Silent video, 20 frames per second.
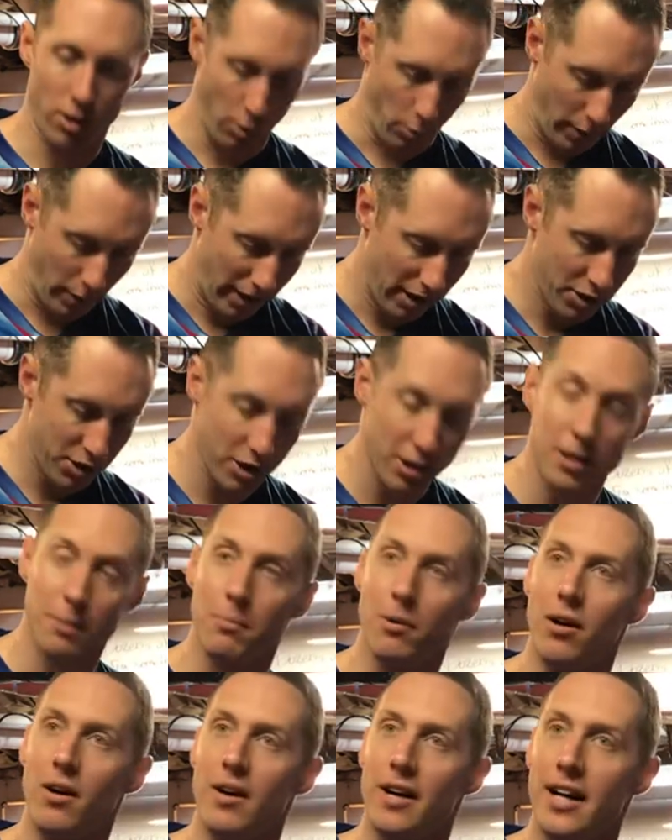Where should the
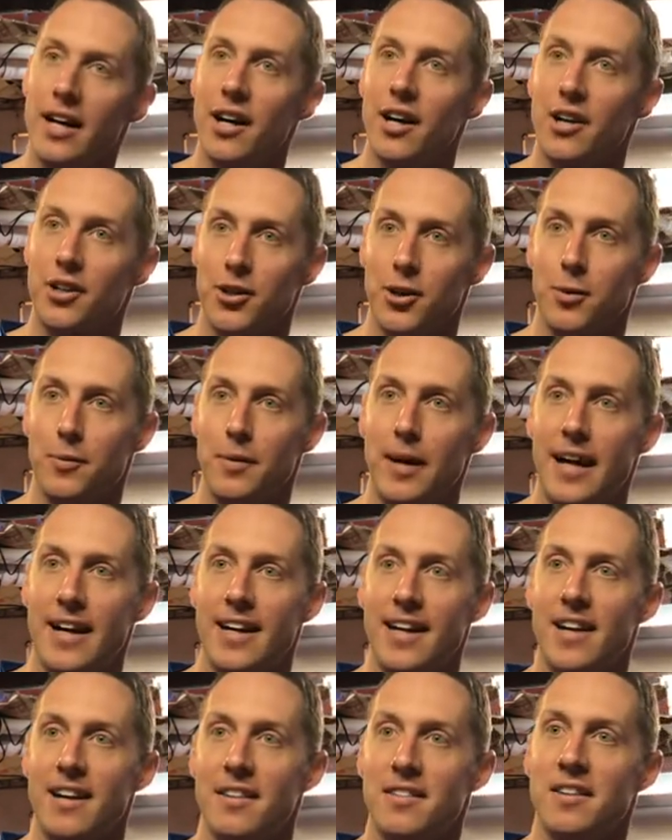ball hit on your
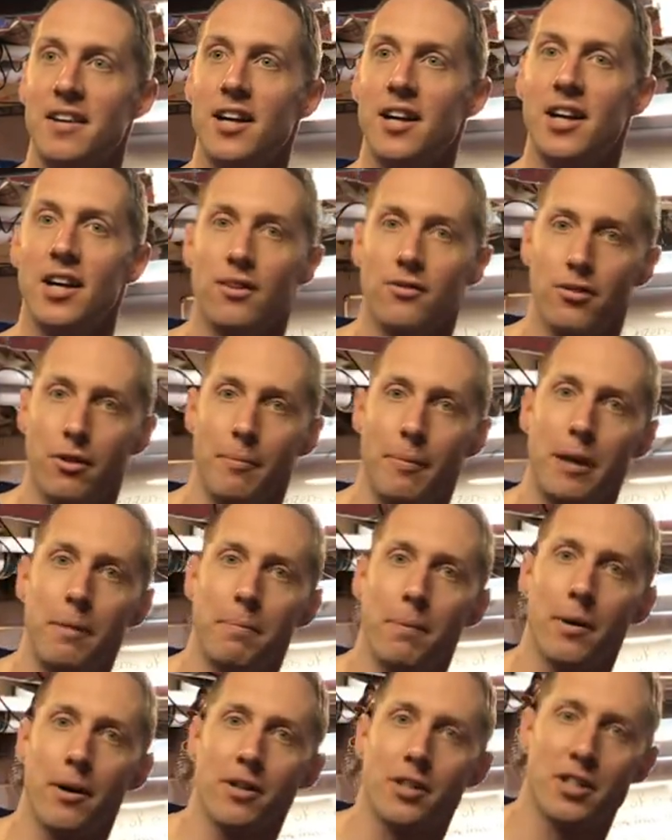racket? For me
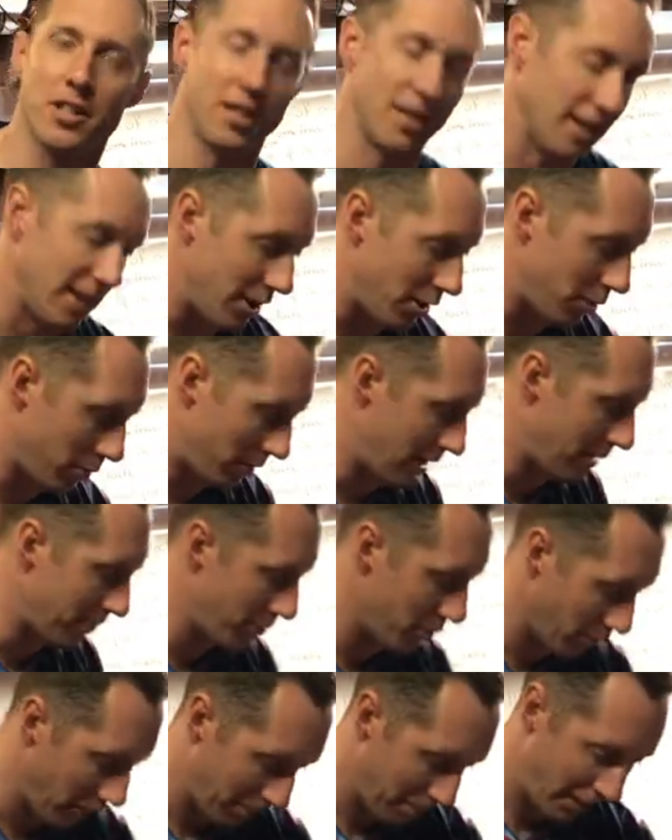personally, when I'm
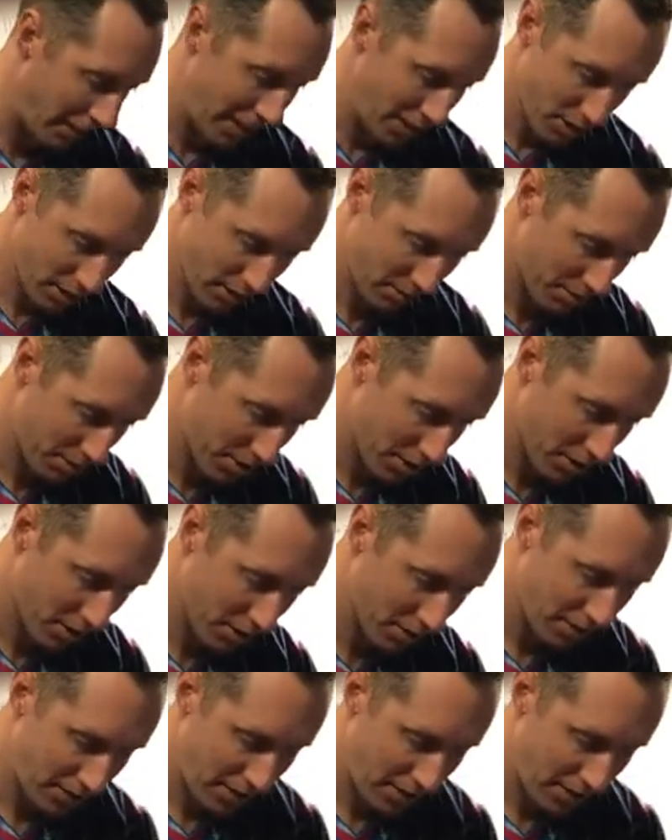doing pendulum serve,